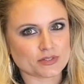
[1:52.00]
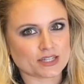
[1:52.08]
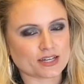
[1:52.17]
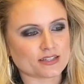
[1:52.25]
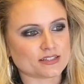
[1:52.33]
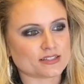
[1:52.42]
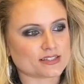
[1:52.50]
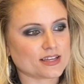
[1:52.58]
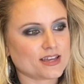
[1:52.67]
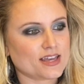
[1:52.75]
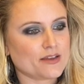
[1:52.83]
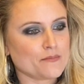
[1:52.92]
Because,
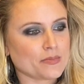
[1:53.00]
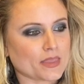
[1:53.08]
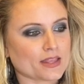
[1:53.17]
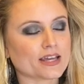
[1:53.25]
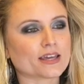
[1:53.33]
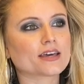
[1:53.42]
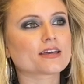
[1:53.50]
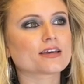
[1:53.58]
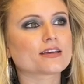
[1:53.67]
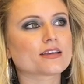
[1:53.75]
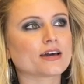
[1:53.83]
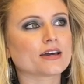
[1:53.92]

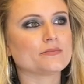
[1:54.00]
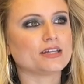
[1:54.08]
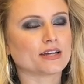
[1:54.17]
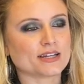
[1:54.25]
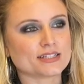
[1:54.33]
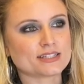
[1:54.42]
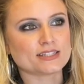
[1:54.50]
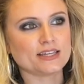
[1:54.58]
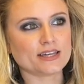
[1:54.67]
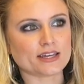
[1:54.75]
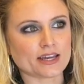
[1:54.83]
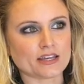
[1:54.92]
I
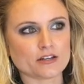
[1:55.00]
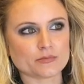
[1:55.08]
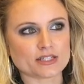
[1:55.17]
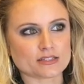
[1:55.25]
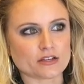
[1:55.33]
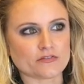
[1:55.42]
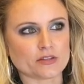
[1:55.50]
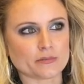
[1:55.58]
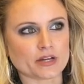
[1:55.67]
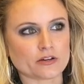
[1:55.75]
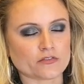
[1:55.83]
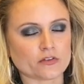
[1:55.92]
sing and I hear myself in the
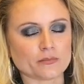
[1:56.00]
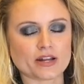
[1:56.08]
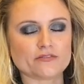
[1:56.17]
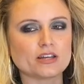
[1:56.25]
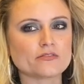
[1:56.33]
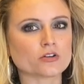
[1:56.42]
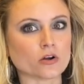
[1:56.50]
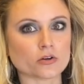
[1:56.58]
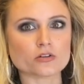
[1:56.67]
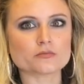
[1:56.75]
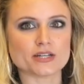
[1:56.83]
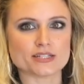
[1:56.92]
microphone, but I've never
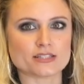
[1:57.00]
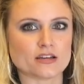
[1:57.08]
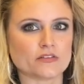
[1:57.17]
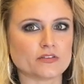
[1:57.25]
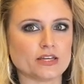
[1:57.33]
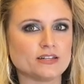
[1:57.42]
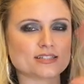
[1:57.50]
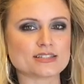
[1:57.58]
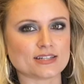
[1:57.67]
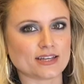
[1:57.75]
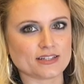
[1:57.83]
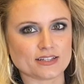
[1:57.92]
heard myself in a
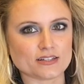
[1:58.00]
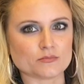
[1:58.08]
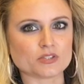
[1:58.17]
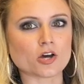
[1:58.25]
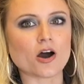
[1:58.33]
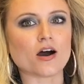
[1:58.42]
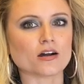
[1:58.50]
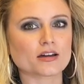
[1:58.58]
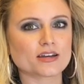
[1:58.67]
stadium talk.